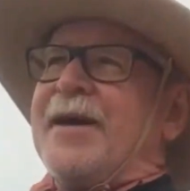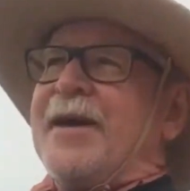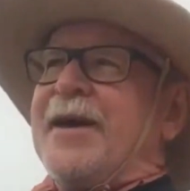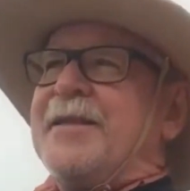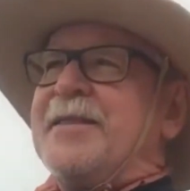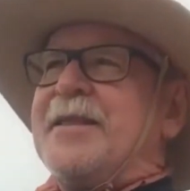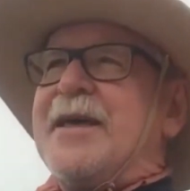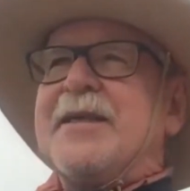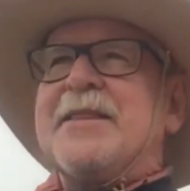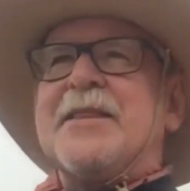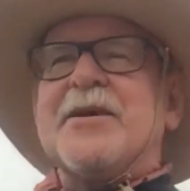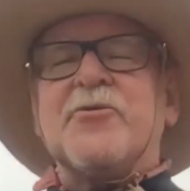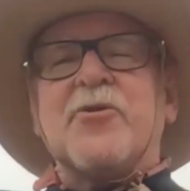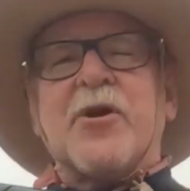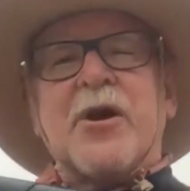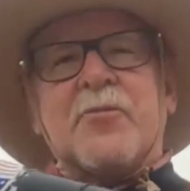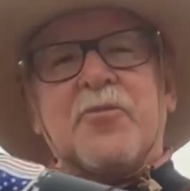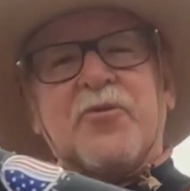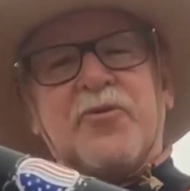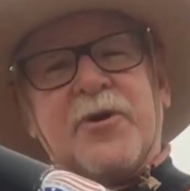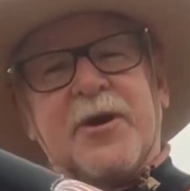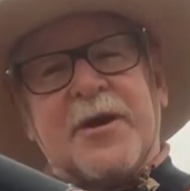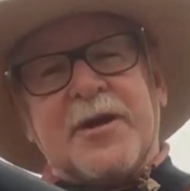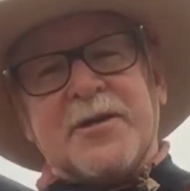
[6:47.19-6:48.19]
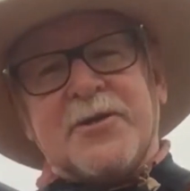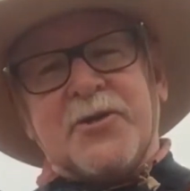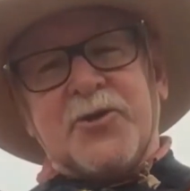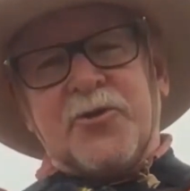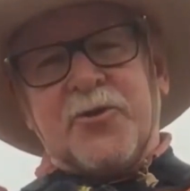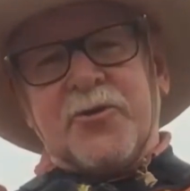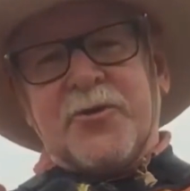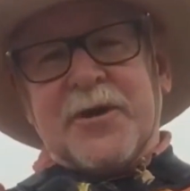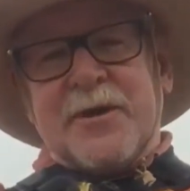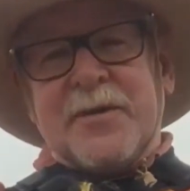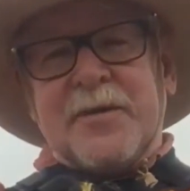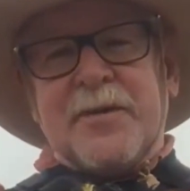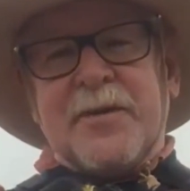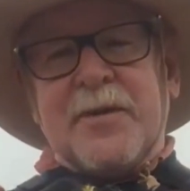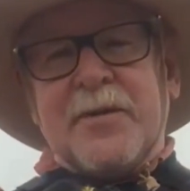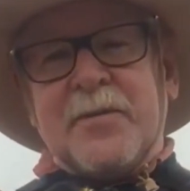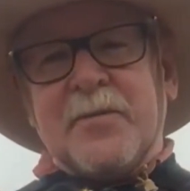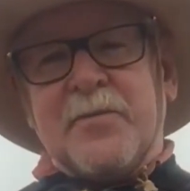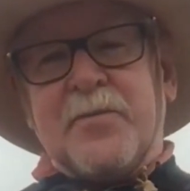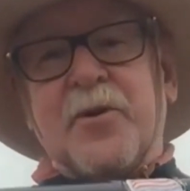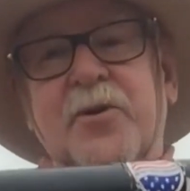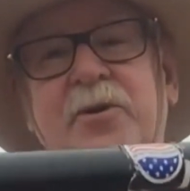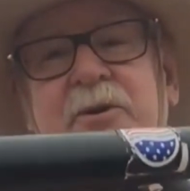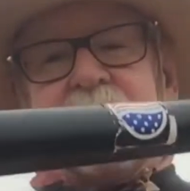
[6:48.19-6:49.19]
And then there are predatory
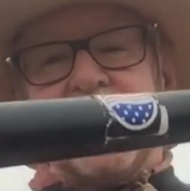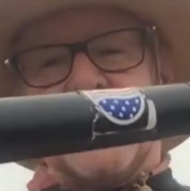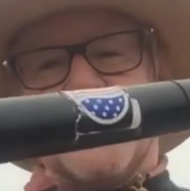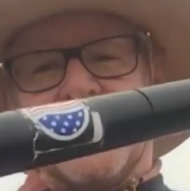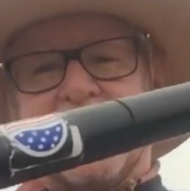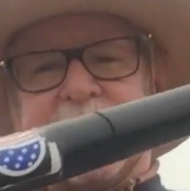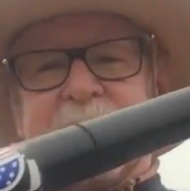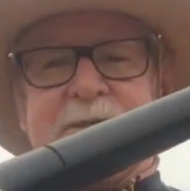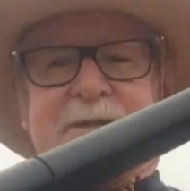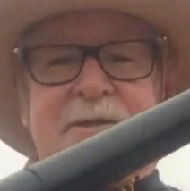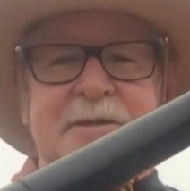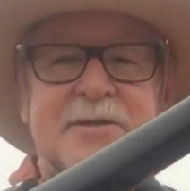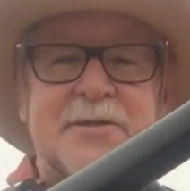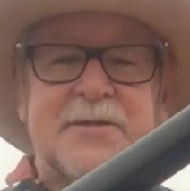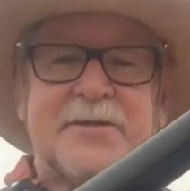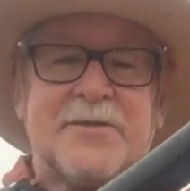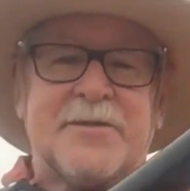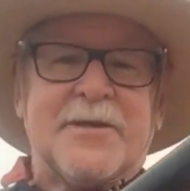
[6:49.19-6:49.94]
birds